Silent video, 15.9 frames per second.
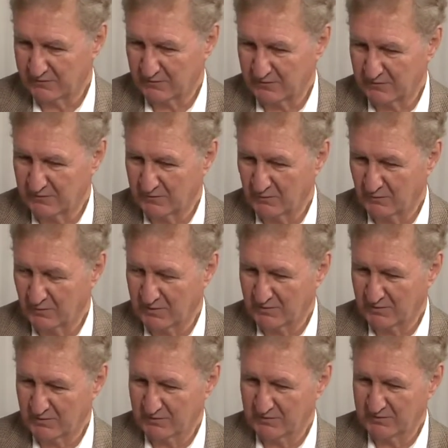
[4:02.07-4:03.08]
So
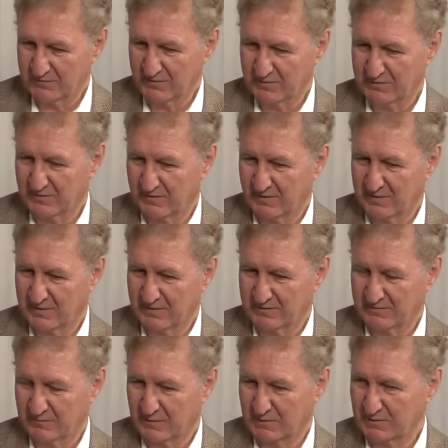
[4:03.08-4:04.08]
one looks at it and
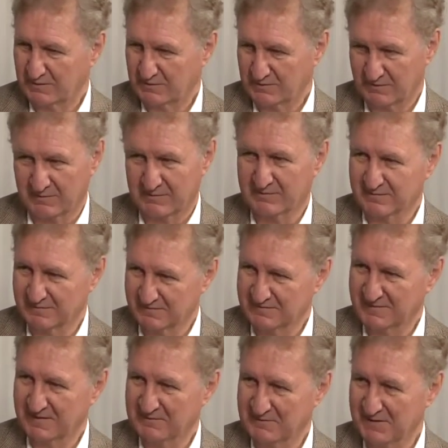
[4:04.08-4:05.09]
thinks, well, look, there's
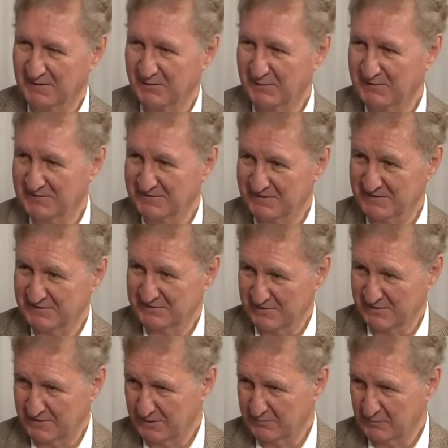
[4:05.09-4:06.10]
going to be a long
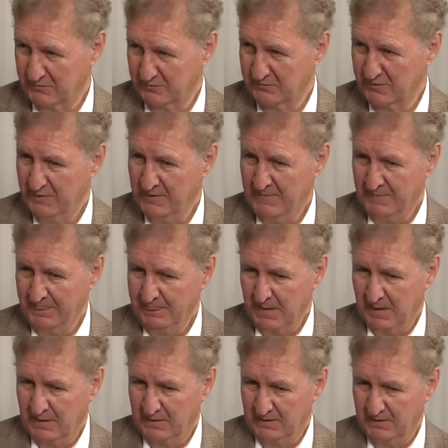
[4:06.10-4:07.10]
extension again, because
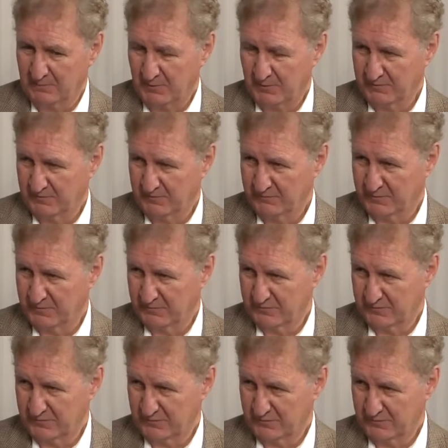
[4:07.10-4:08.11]
the Department of
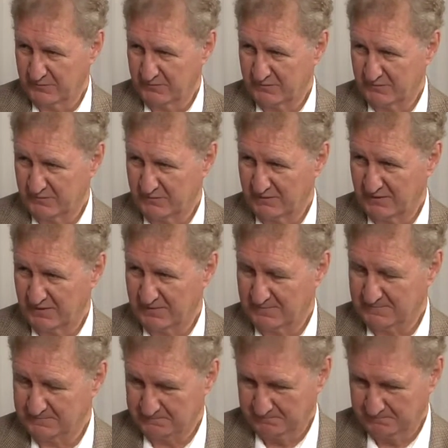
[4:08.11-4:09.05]
Mineral Resources has said